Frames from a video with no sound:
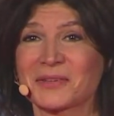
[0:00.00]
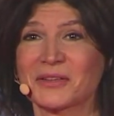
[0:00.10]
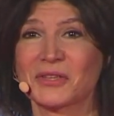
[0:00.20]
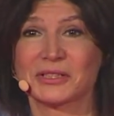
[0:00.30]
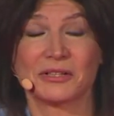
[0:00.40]

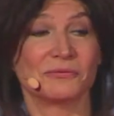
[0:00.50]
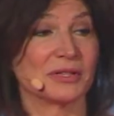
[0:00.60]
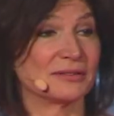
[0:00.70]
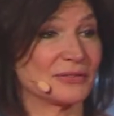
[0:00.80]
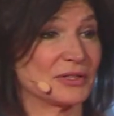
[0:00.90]
that
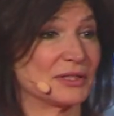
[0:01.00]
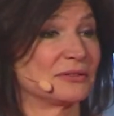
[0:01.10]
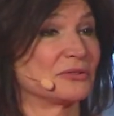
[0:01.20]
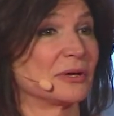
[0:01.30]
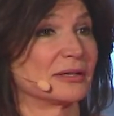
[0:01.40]
convinced the
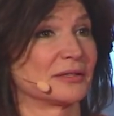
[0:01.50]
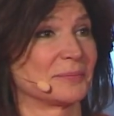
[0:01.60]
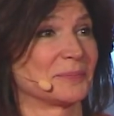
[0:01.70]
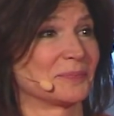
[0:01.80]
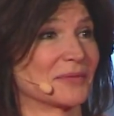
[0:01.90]
district
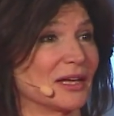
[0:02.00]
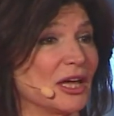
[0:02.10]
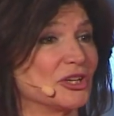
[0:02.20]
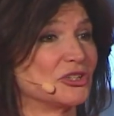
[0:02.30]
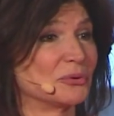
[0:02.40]

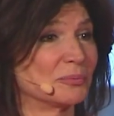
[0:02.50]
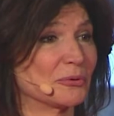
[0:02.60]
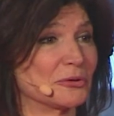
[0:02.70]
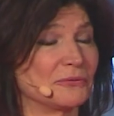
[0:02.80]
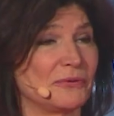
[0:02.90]
to
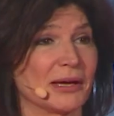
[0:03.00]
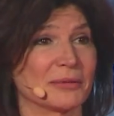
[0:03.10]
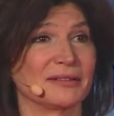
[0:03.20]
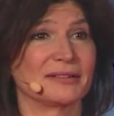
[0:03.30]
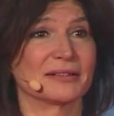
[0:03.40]
improve
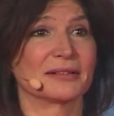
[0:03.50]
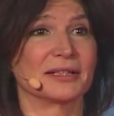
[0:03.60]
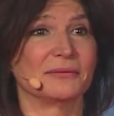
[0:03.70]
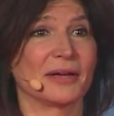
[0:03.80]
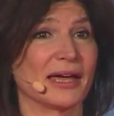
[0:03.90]
family sick
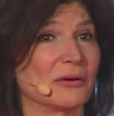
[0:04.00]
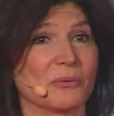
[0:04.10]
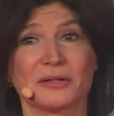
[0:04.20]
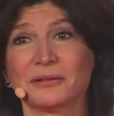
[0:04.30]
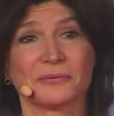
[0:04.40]
leave. And it
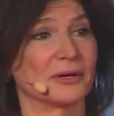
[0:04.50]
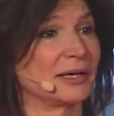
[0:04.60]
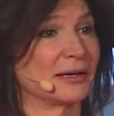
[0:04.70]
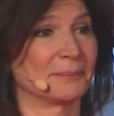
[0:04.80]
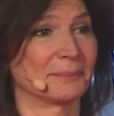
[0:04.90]
wasn't for
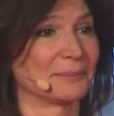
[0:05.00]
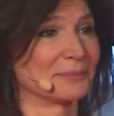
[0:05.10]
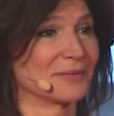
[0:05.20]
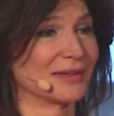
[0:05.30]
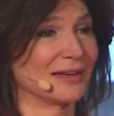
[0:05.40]
him.
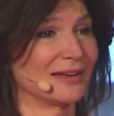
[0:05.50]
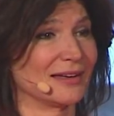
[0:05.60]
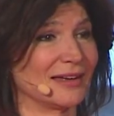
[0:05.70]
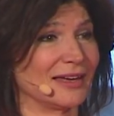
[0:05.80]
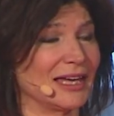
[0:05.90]

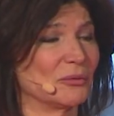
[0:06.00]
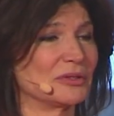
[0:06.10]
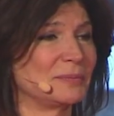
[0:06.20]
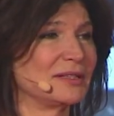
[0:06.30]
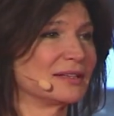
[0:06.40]
It
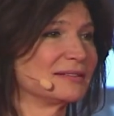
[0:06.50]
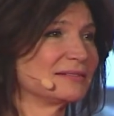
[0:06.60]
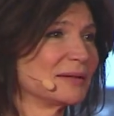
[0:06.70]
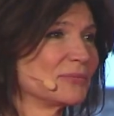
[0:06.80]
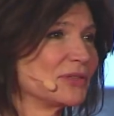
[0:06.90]
was because
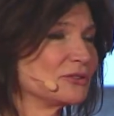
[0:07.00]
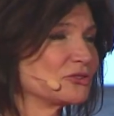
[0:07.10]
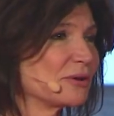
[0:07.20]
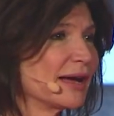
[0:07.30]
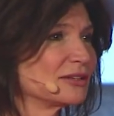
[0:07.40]
something
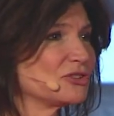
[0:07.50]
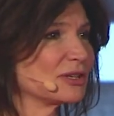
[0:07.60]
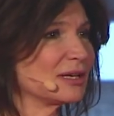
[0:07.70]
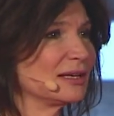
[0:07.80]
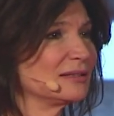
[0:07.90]

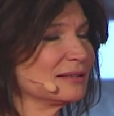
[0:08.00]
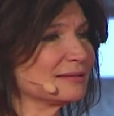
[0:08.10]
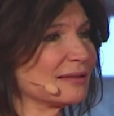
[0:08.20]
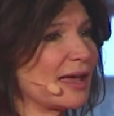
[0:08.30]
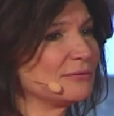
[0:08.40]
tragic in
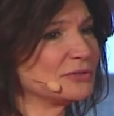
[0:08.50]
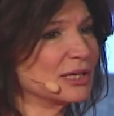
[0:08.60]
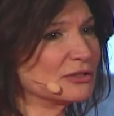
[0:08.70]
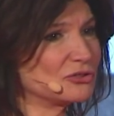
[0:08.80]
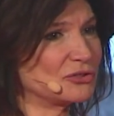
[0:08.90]
his life
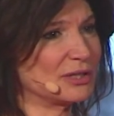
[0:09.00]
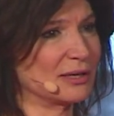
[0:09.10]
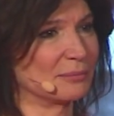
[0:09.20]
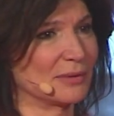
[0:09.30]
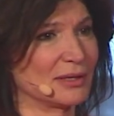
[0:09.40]
touched
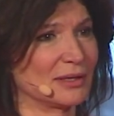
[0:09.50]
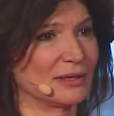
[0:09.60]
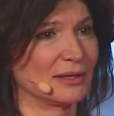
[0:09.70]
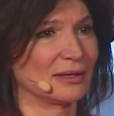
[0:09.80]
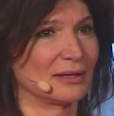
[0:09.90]
him.
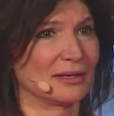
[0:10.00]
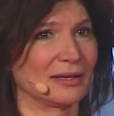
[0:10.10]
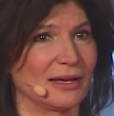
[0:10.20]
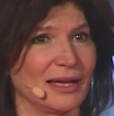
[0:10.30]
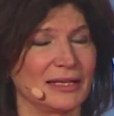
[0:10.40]

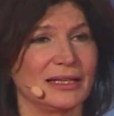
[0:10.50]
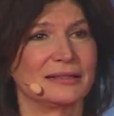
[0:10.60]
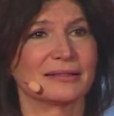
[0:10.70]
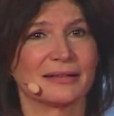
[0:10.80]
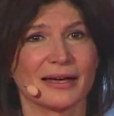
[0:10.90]
And he
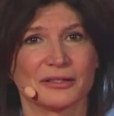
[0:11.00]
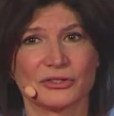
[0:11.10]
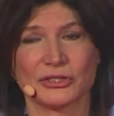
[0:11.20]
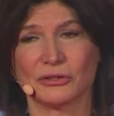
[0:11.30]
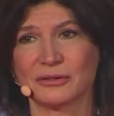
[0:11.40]
decided
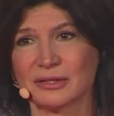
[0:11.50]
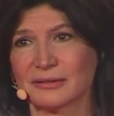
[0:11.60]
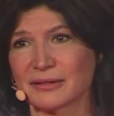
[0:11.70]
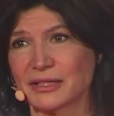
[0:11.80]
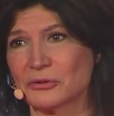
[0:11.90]
to use
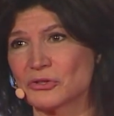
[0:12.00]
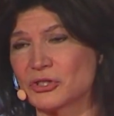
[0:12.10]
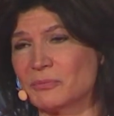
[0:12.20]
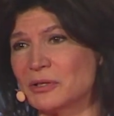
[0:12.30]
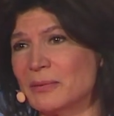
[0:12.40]
his
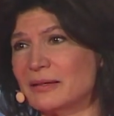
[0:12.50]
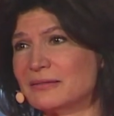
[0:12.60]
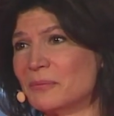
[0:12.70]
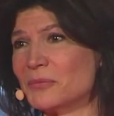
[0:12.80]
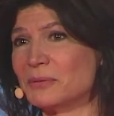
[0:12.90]
leadership to make
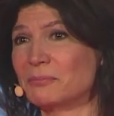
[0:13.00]
something